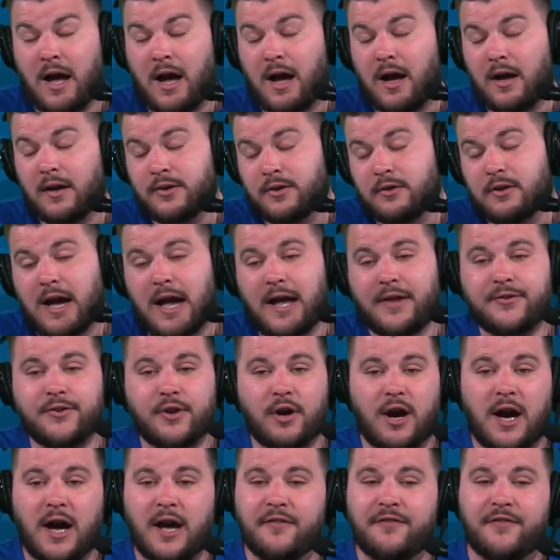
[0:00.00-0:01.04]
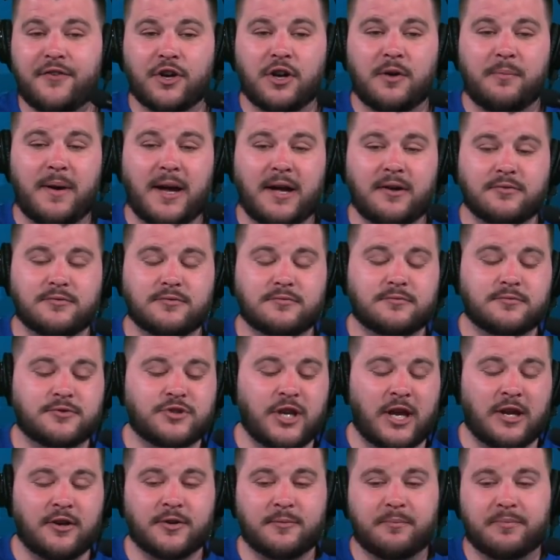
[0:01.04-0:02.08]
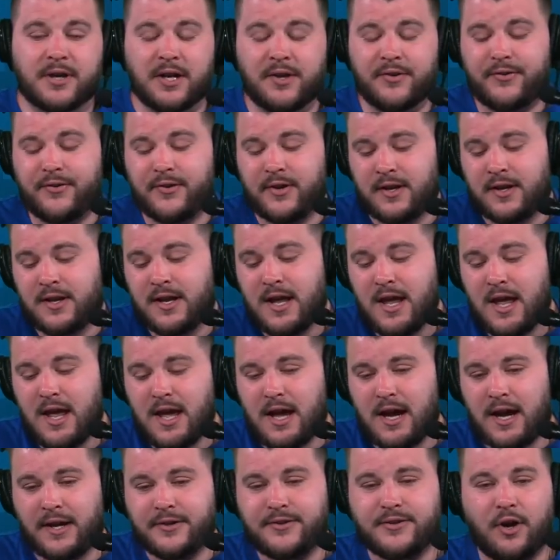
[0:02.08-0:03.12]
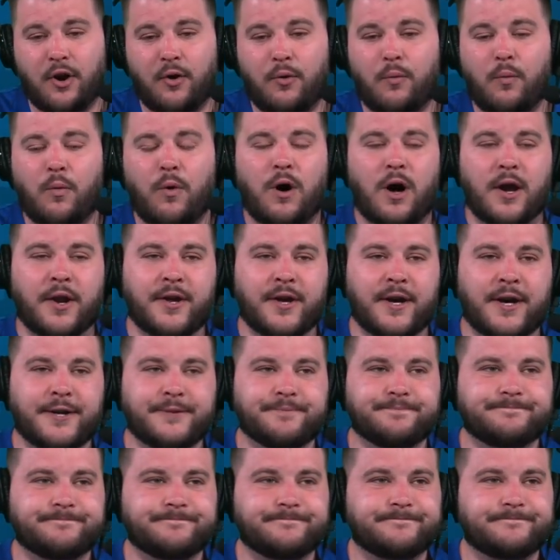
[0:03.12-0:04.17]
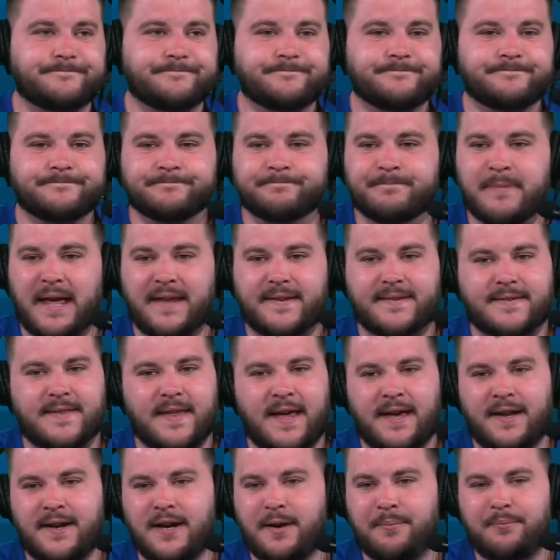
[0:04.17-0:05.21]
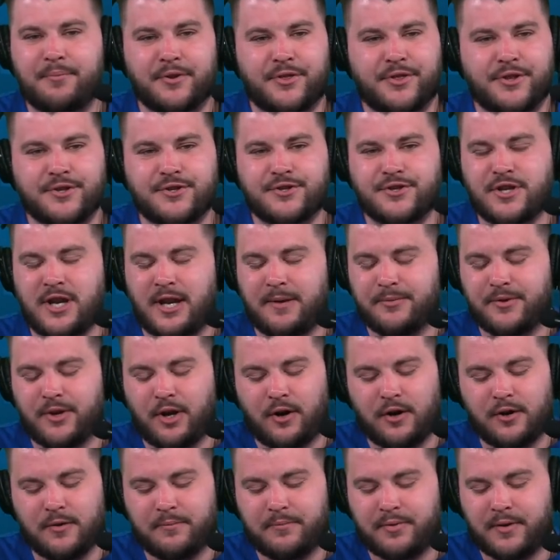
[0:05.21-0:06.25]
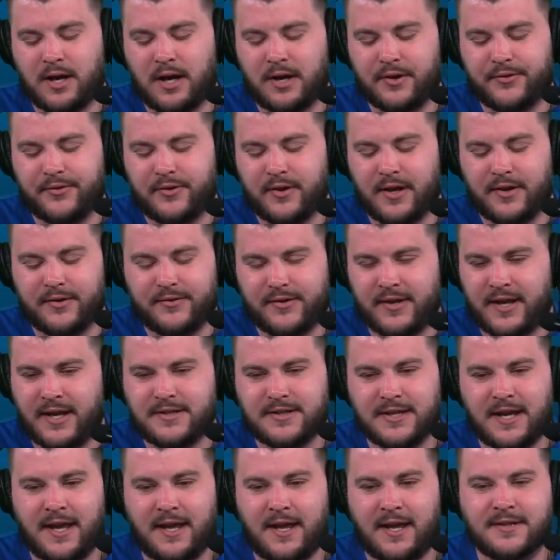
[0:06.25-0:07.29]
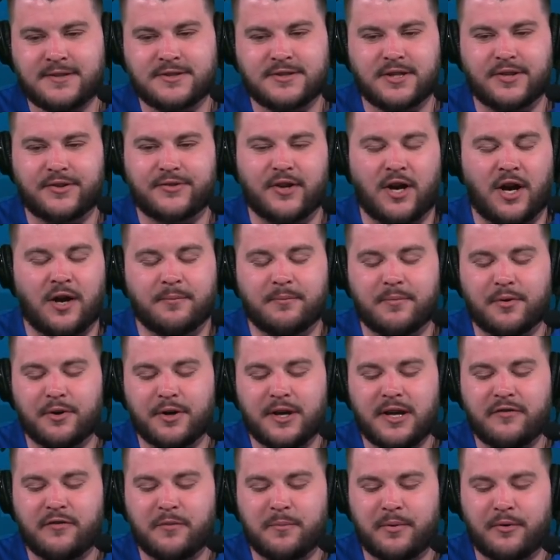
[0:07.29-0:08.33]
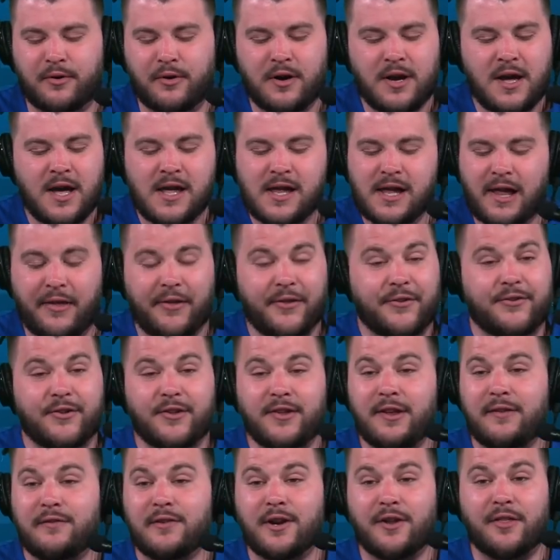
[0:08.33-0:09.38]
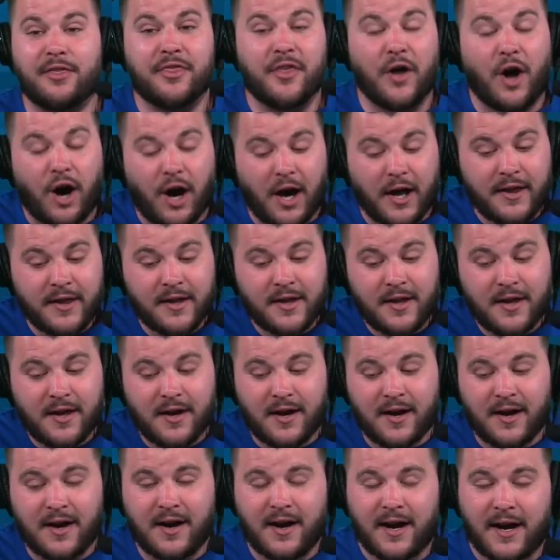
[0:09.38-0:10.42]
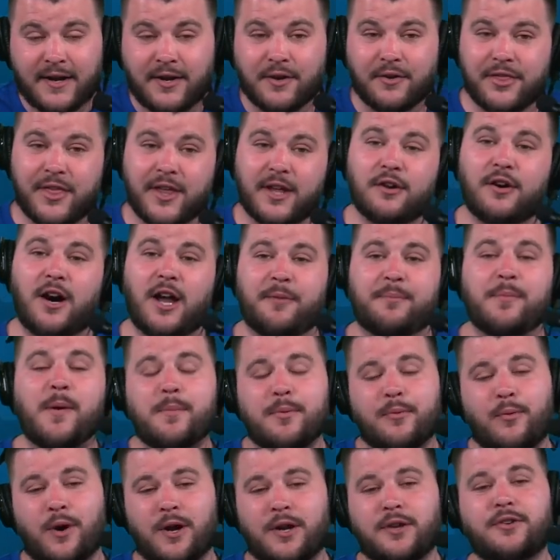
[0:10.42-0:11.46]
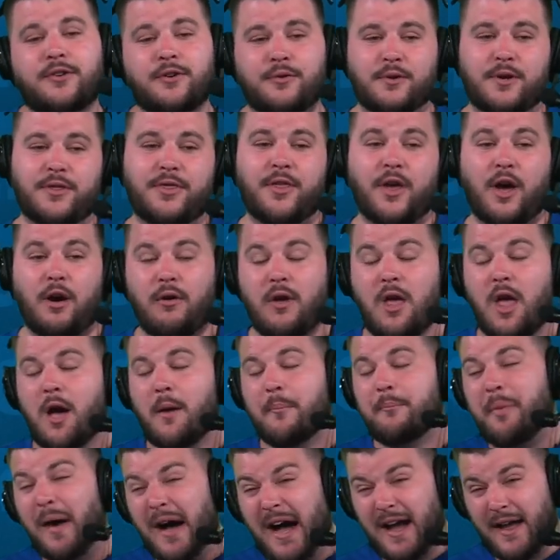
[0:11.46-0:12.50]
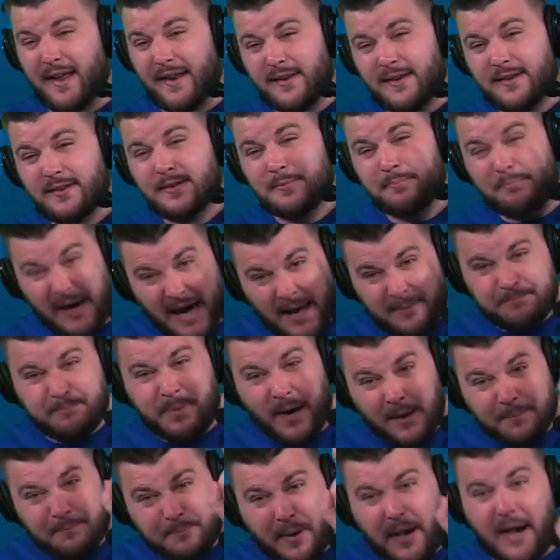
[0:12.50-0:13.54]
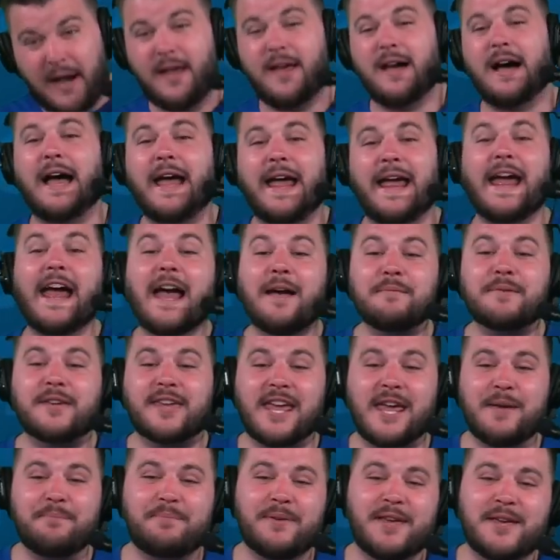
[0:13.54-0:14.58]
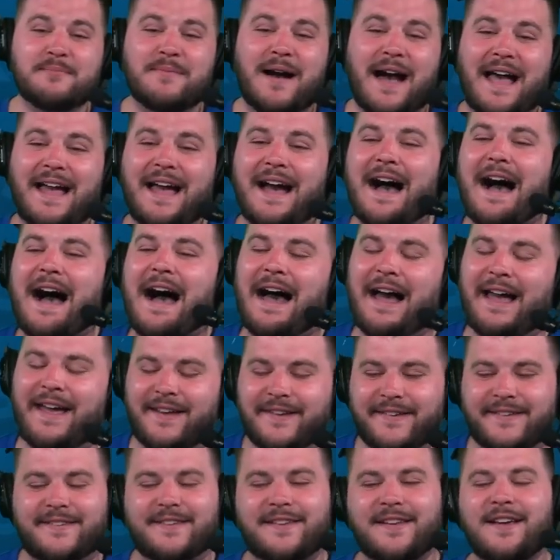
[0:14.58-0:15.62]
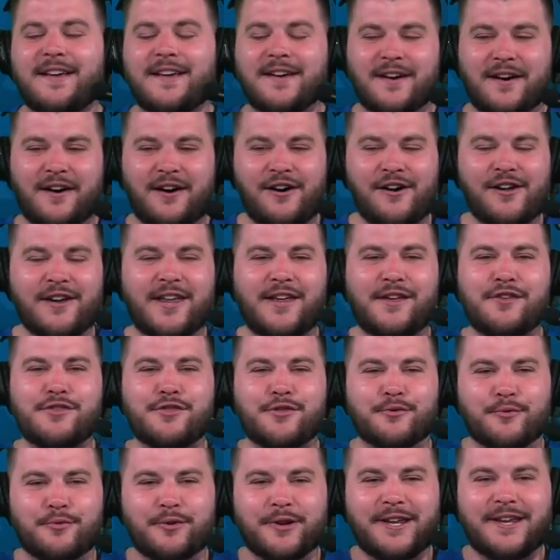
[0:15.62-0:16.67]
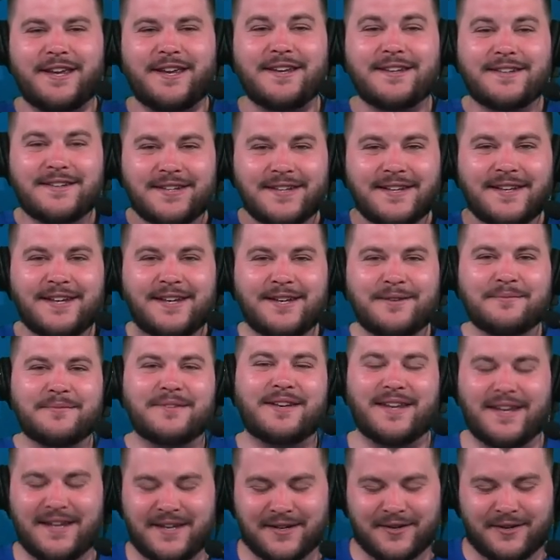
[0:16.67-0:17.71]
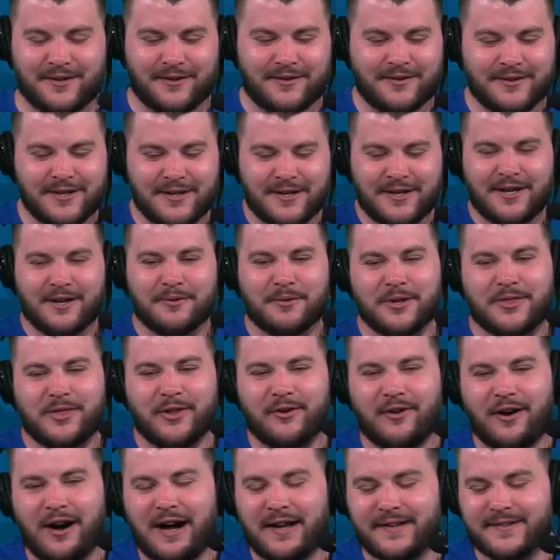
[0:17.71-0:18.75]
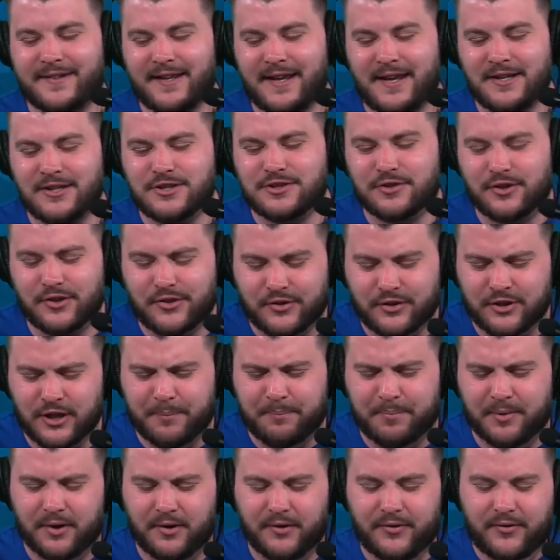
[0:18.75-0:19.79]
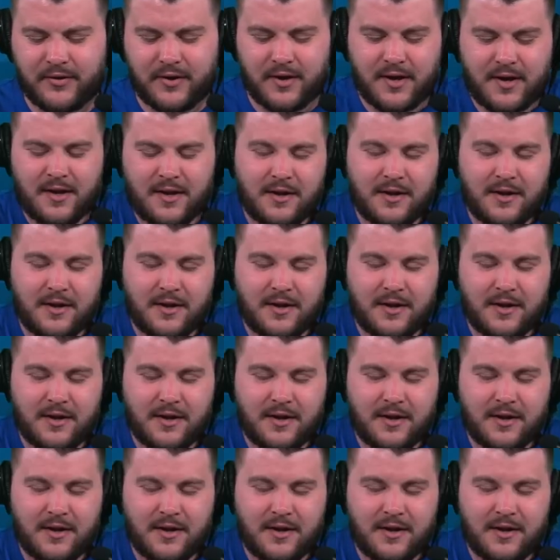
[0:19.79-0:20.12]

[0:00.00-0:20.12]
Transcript: You guys know how I feel about Jalen Brunson. I don't want to mess that up with this James Harden process. It's just unbelievable. This is even a thought. I don't think a lot of people want to do it, though. But, I am keeping my eyes on a three-team deal with the Los Angeles Clippers.